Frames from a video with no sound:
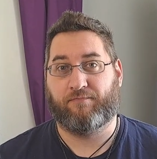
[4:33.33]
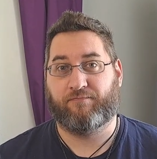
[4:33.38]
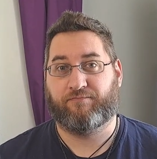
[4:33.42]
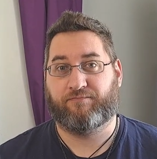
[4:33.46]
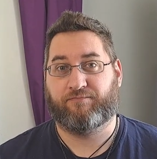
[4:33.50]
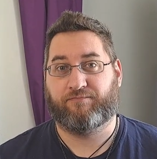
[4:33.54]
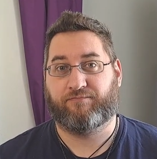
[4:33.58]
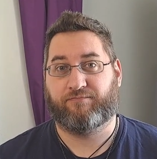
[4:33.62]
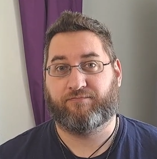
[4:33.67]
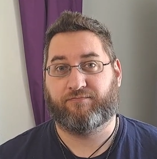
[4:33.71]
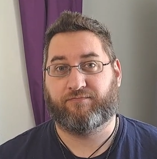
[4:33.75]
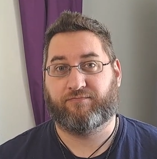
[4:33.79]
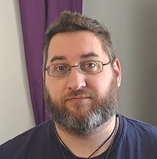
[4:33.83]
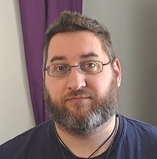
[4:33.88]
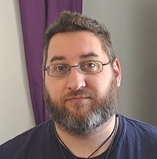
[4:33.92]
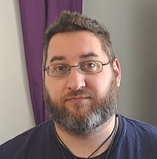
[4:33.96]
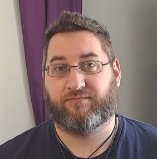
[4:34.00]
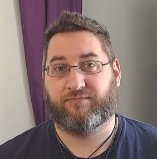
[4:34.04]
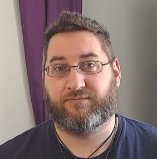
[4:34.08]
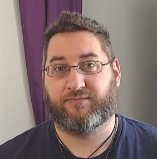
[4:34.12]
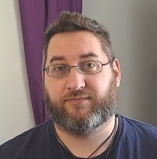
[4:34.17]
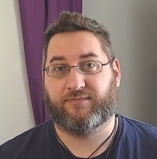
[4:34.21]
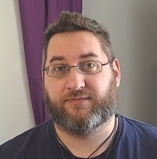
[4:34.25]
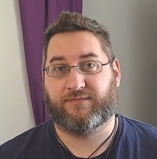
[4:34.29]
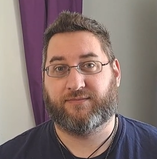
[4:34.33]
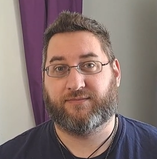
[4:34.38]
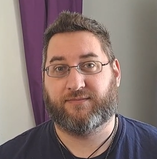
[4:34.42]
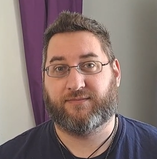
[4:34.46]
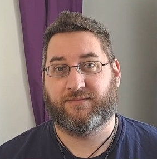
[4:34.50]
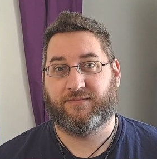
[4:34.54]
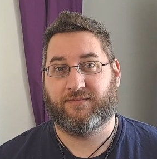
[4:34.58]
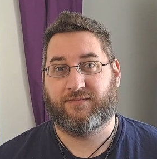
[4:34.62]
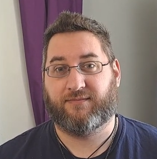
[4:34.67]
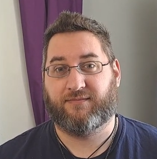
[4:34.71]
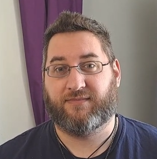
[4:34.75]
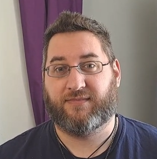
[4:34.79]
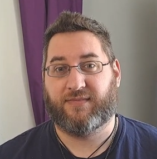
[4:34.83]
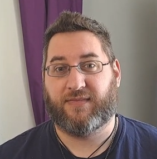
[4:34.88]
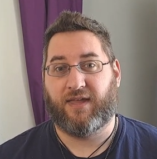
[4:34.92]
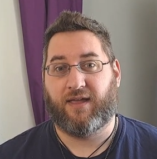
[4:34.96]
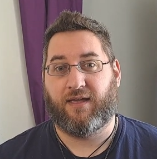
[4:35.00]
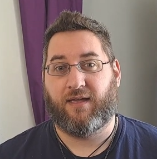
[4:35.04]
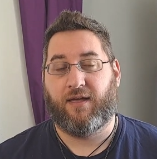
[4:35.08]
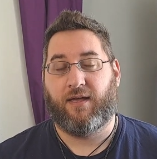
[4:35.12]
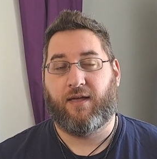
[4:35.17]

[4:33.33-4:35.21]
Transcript: No one is speaking in this clip.